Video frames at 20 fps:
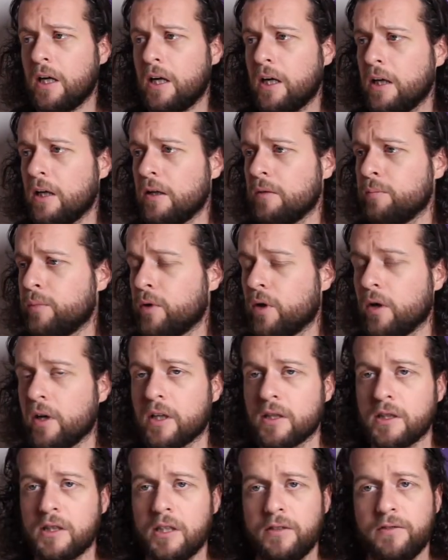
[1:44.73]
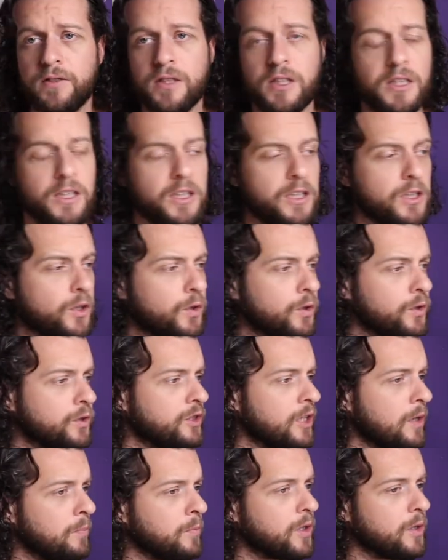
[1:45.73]
productivity or
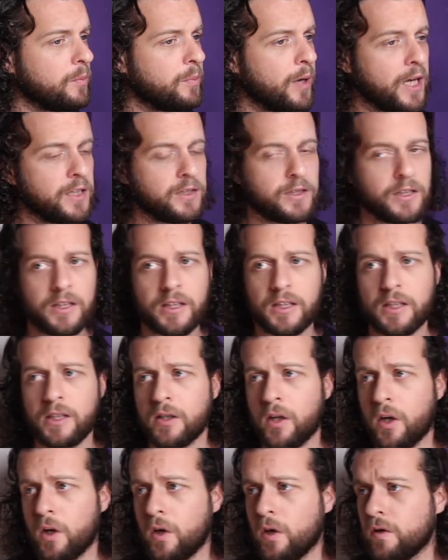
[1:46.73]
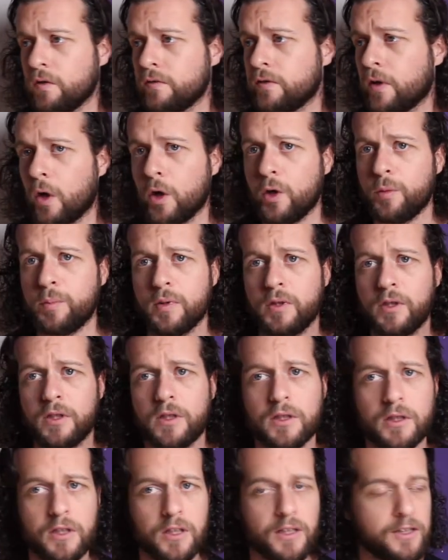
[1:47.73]
some capacity of openness.